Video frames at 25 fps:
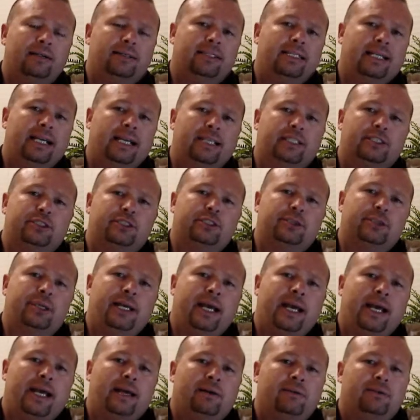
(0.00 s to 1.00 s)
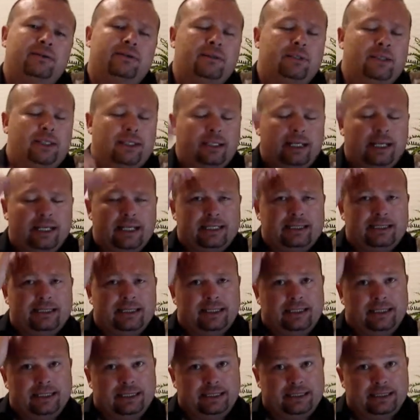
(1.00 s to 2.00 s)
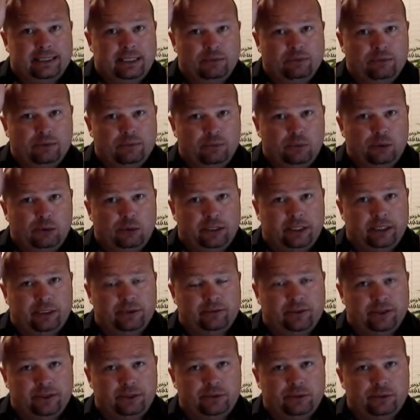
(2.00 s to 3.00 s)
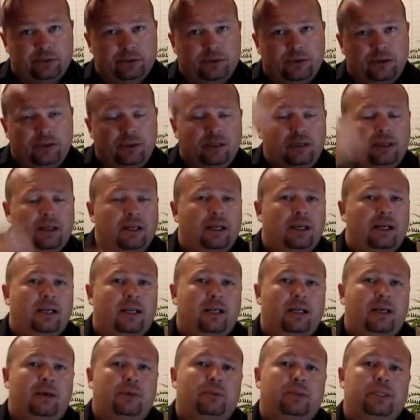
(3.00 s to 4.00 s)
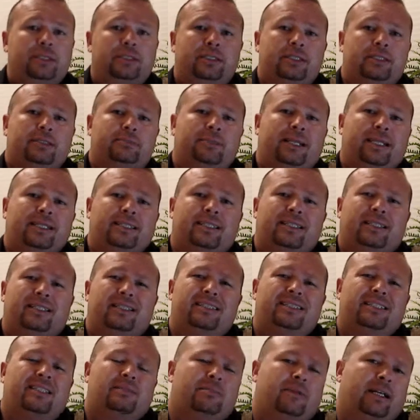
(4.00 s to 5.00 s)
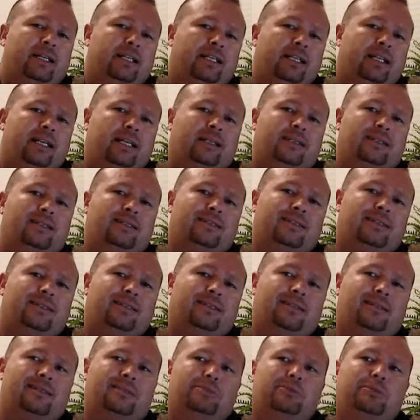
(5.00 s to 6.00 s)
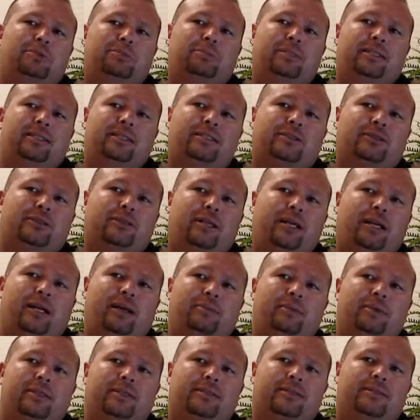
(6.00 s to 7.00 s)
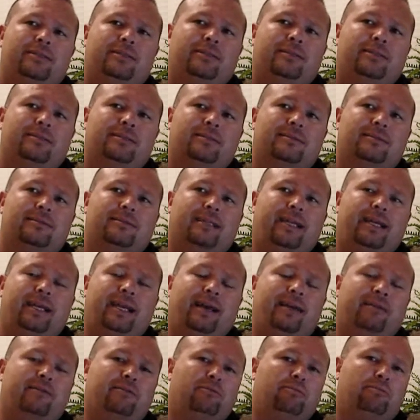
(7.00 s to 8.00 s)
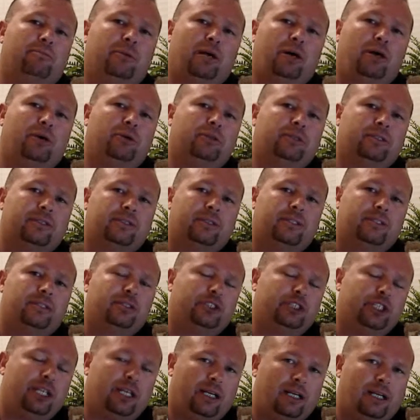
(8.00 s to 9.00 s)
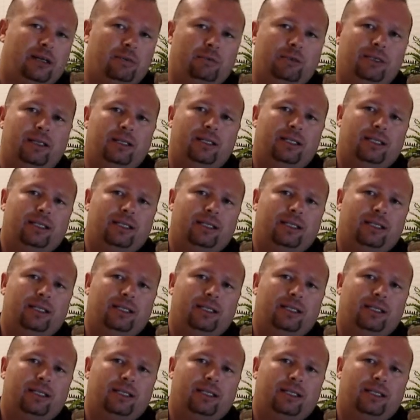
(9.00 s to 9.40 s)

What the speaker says: Next, you have, like I said, the self-employed individual, which is basically somebody that would be described as they have bought their job.